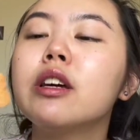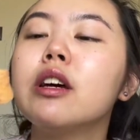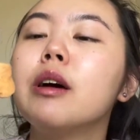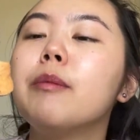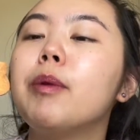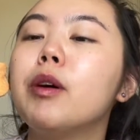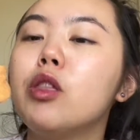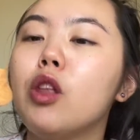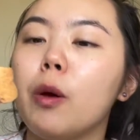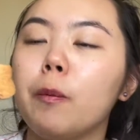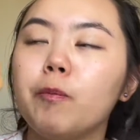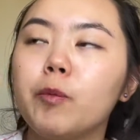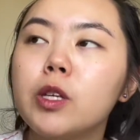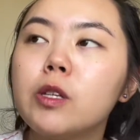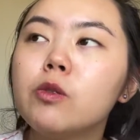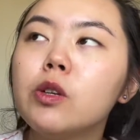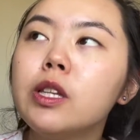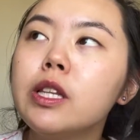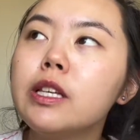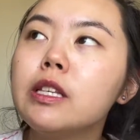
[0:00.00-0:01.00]
But no, this
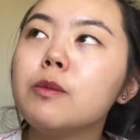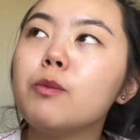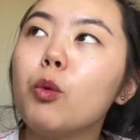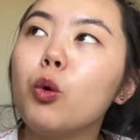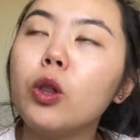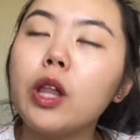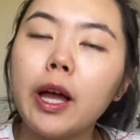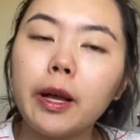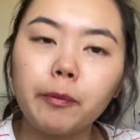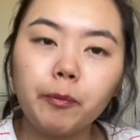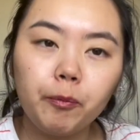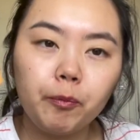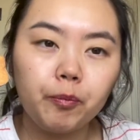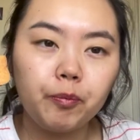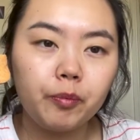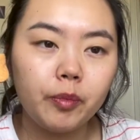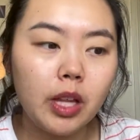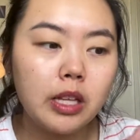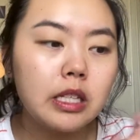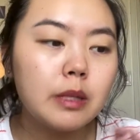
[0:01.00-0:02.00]
one is more like,
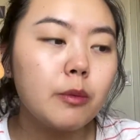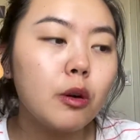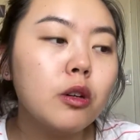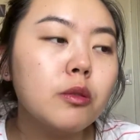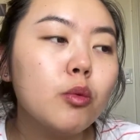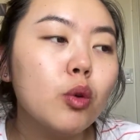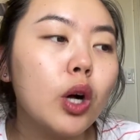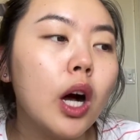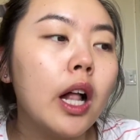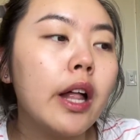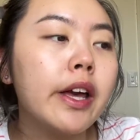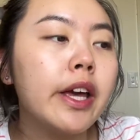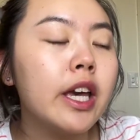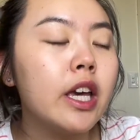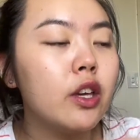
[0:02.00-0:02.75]
it smells more garlicky.